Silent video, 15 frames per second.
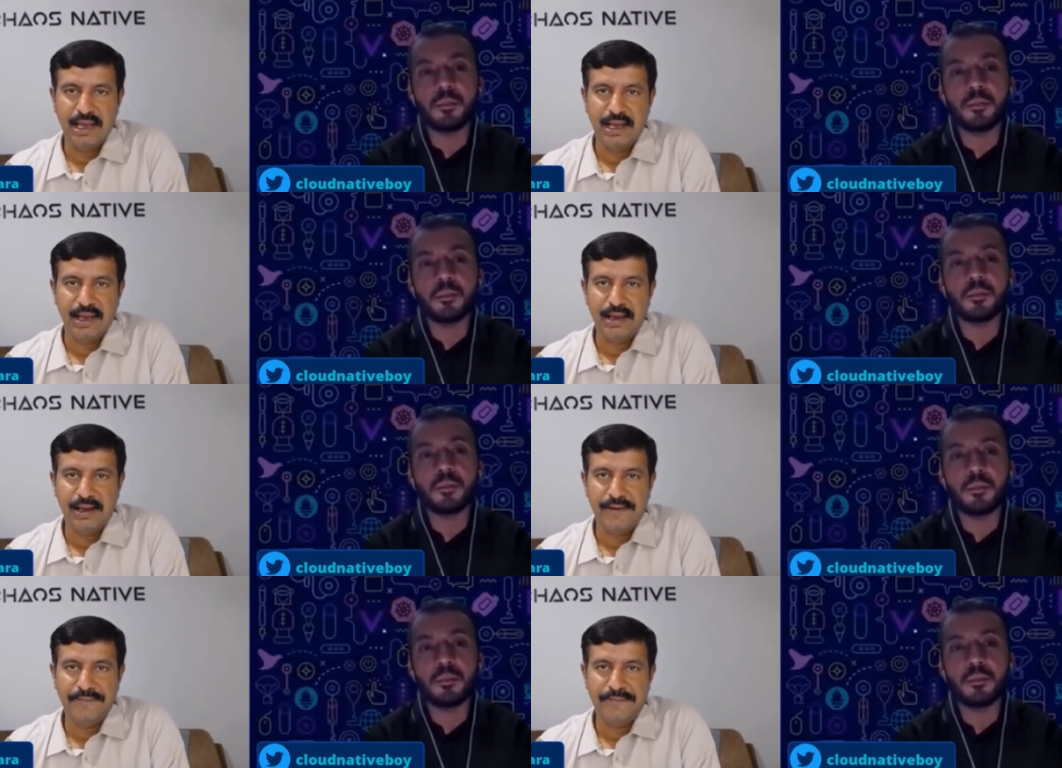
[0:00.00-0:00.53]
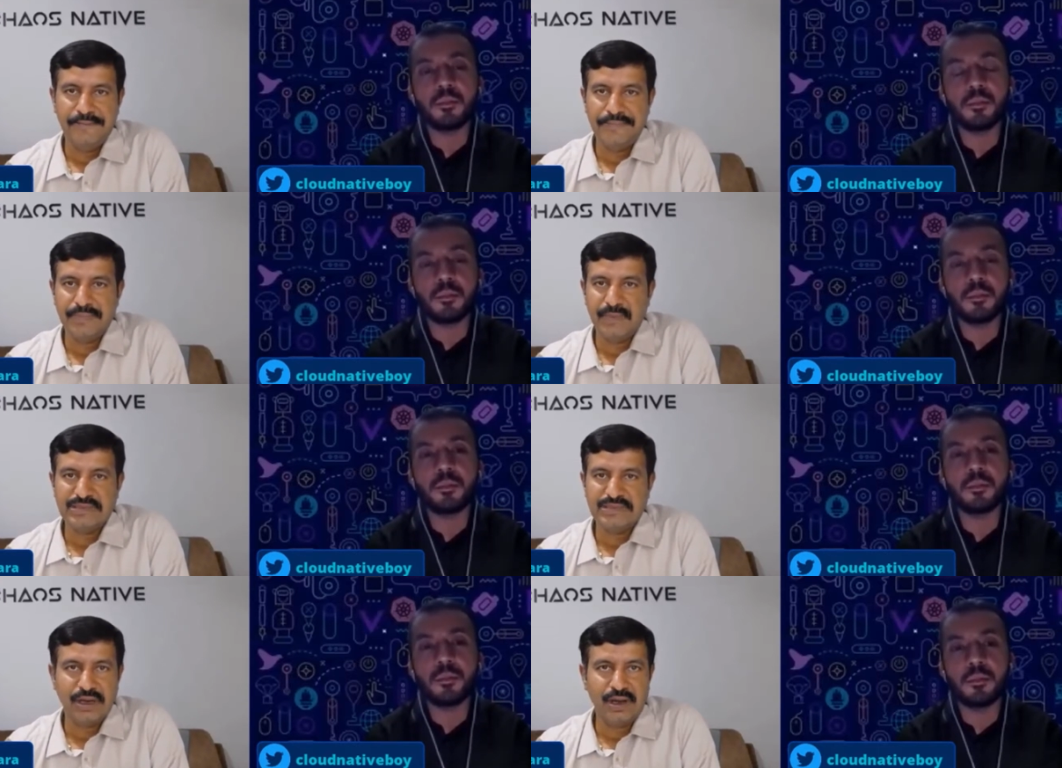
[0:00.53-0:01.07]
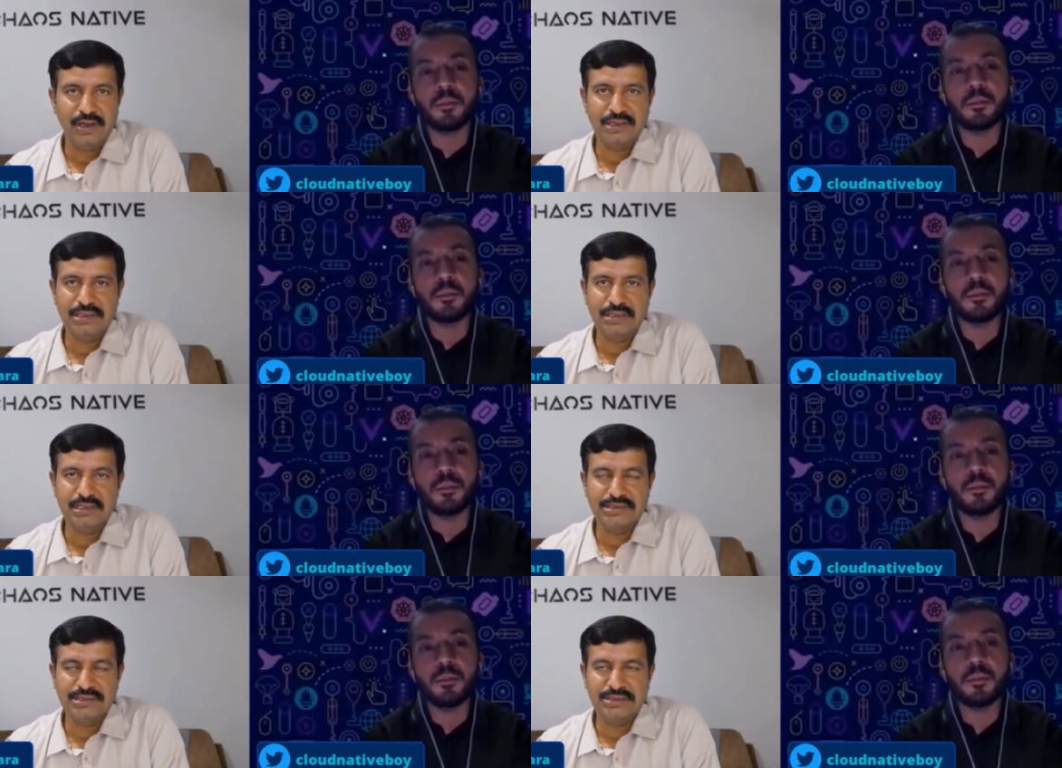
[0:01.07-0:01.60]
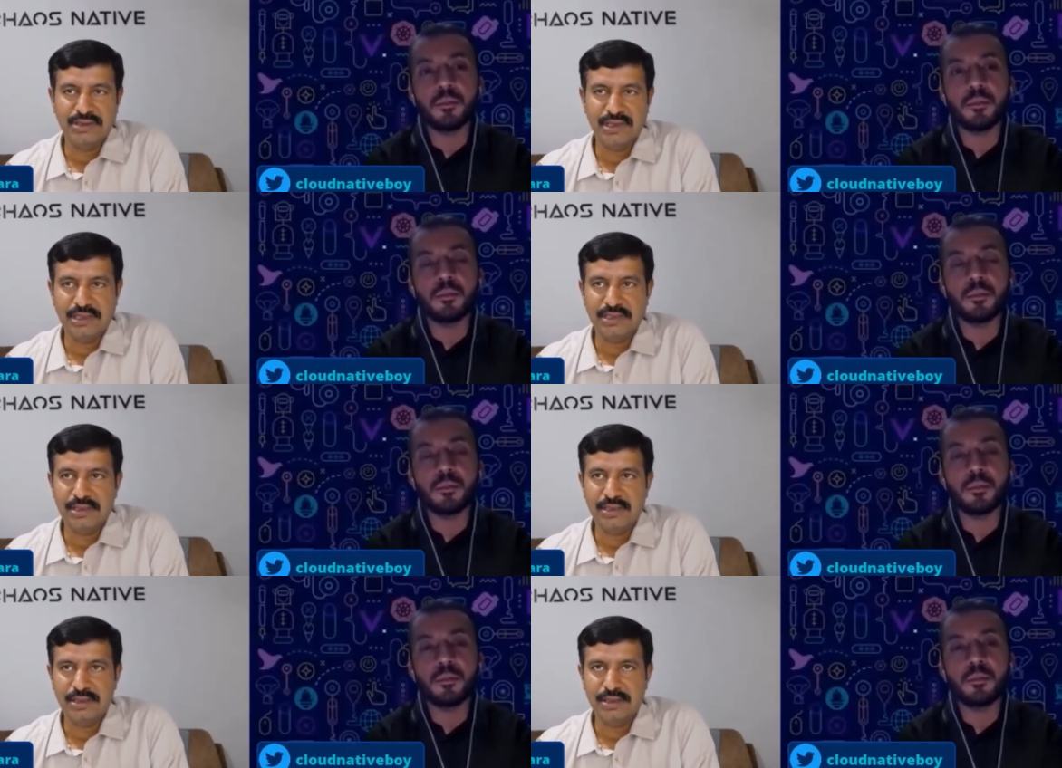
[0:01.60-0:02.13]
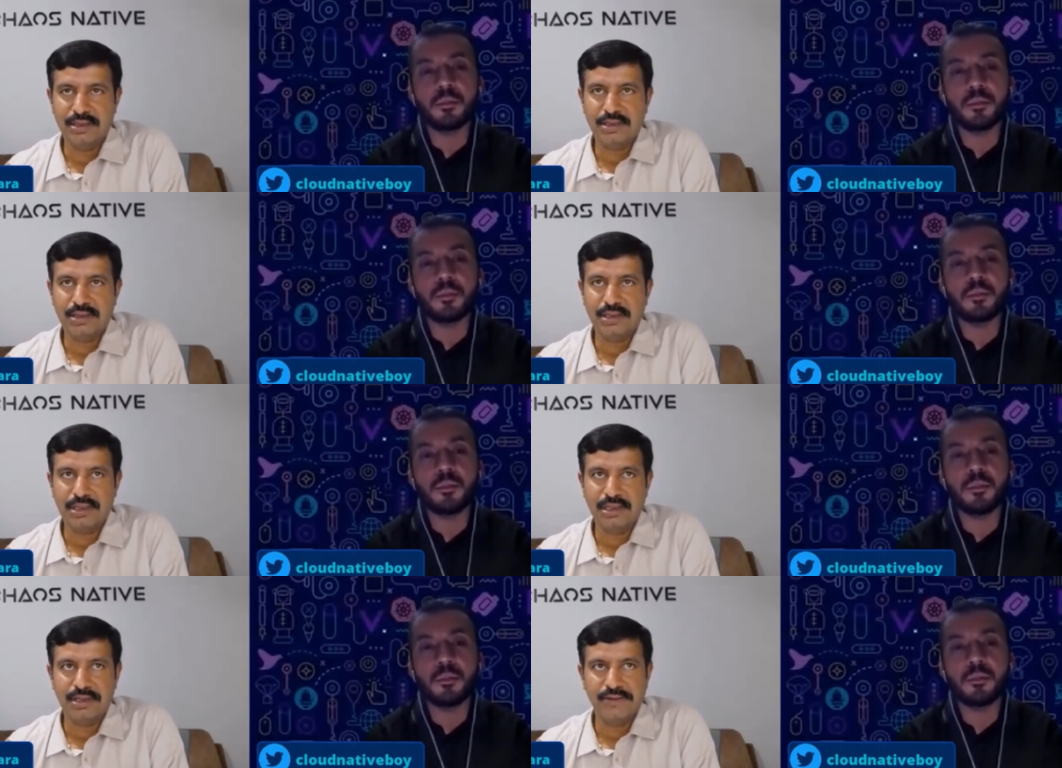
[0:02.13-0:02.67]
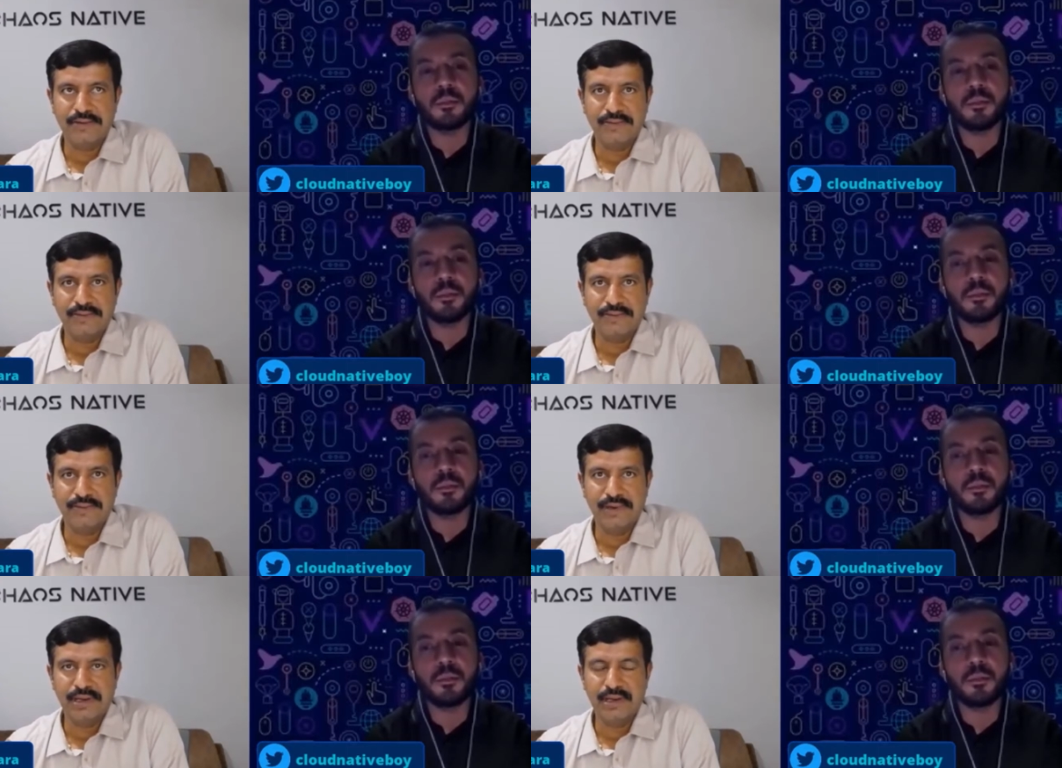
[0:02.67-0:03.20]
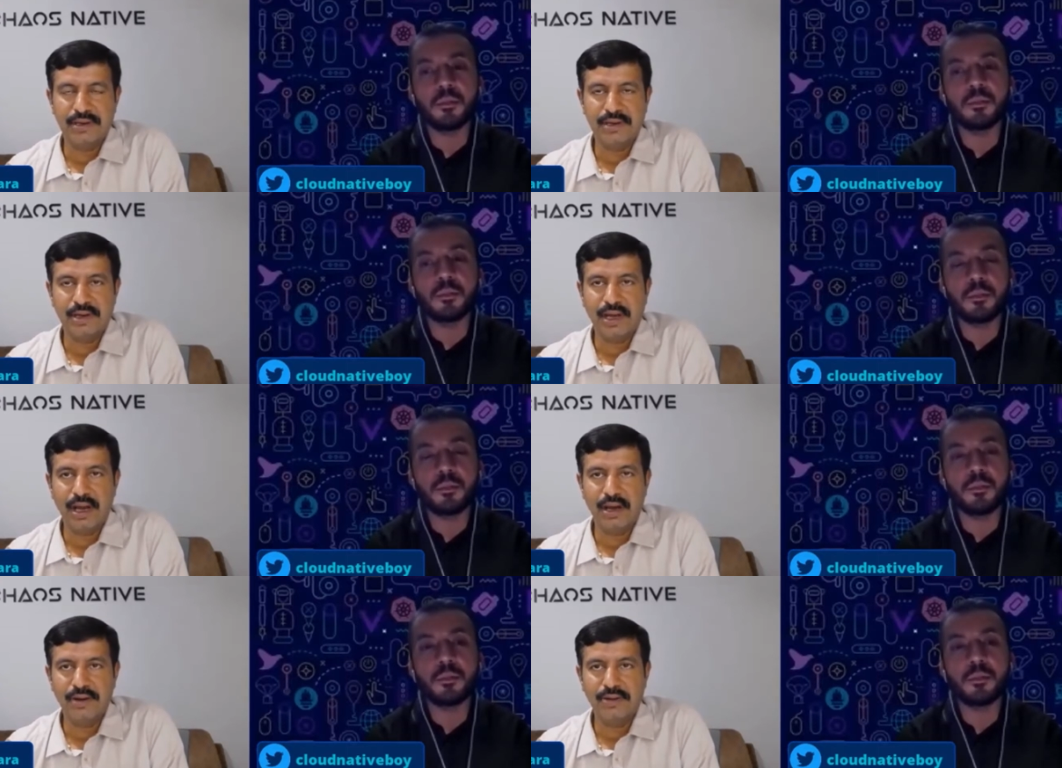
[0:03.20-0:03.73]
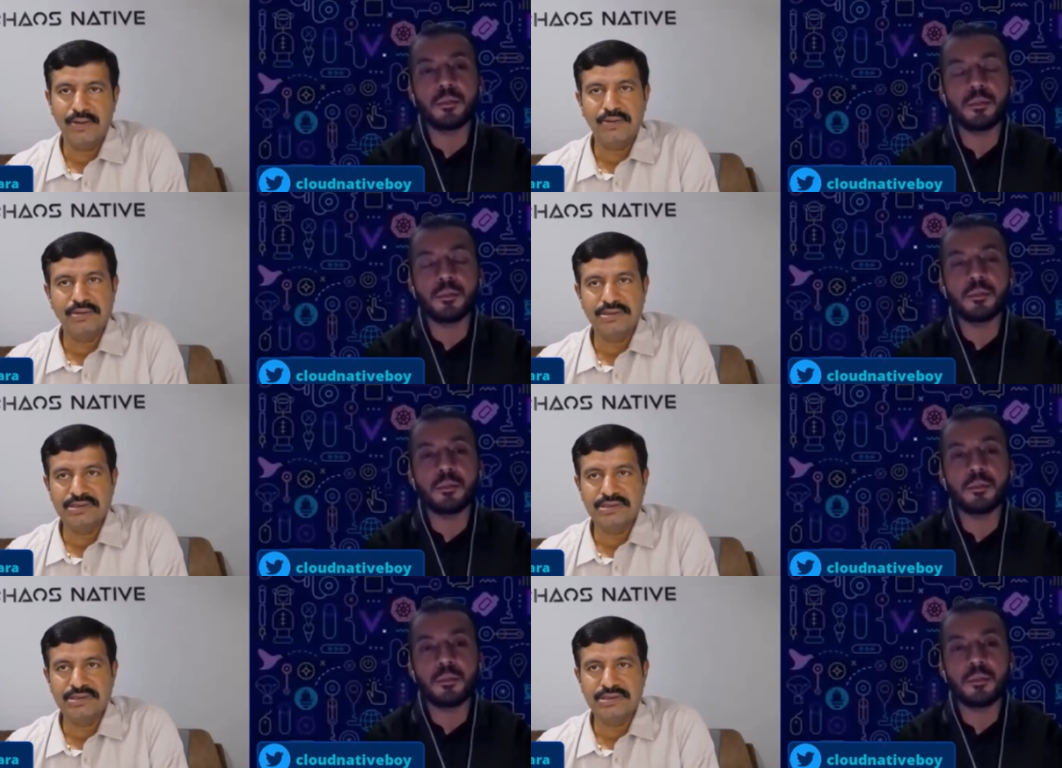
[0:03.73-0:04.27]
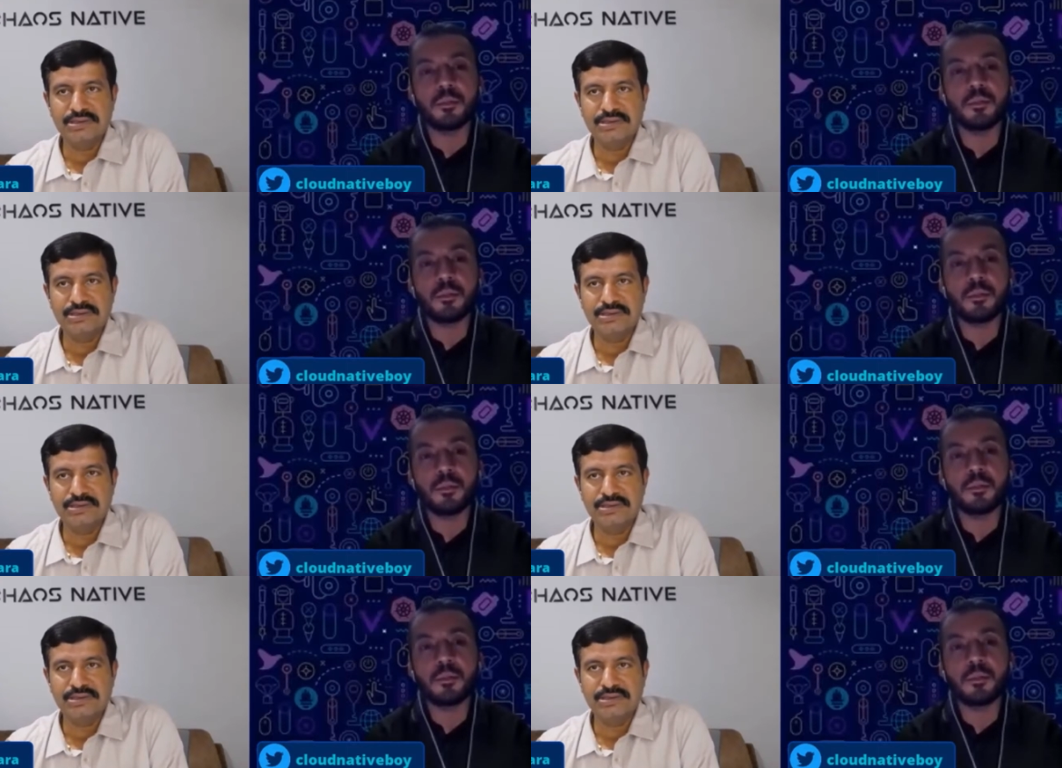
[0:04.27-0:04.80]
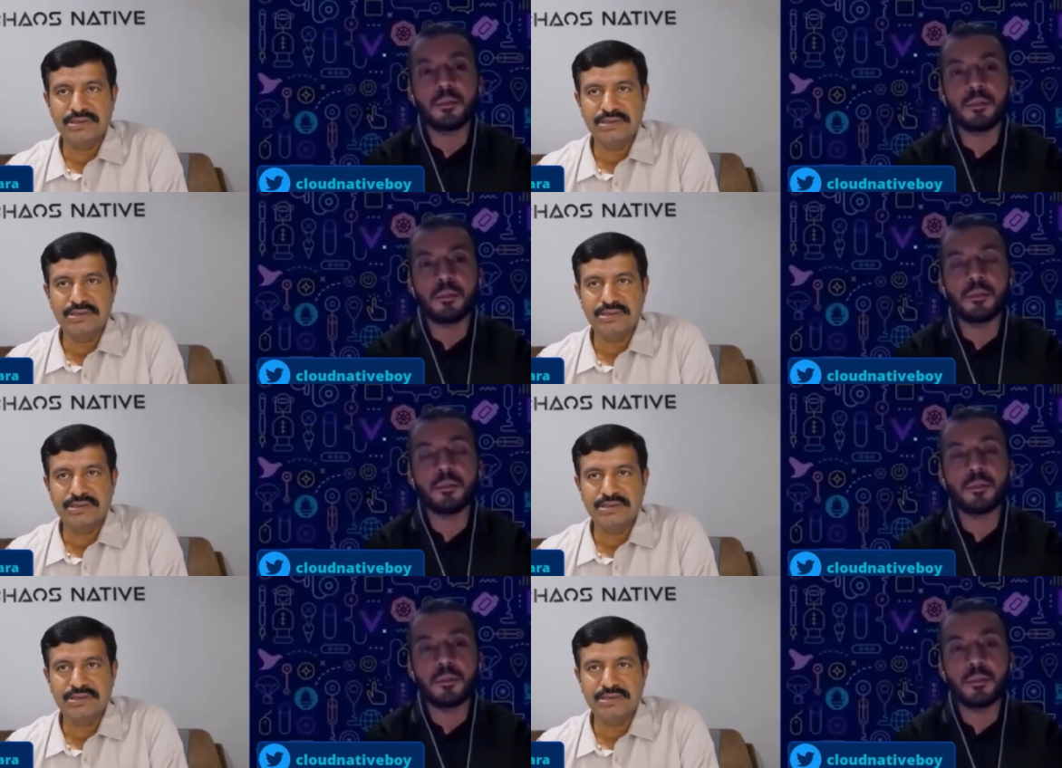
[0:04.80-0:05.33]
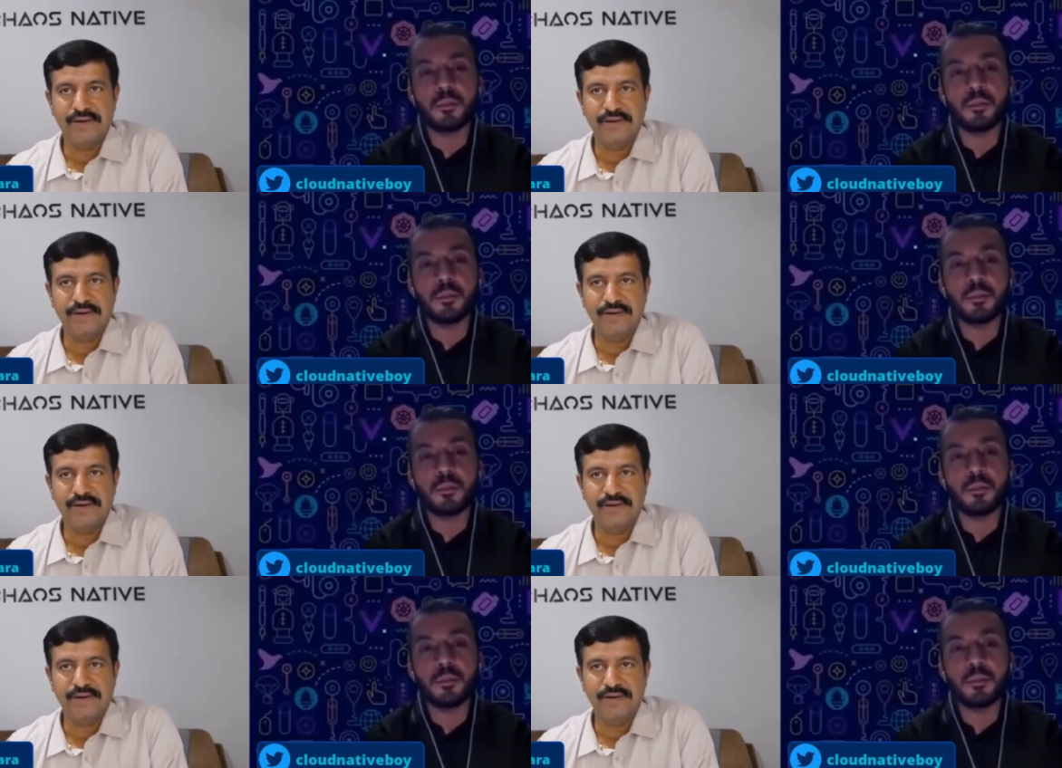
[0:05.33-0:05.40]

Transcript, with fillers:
Speaker 1: um, so all things together, uh, we are now seeing uh,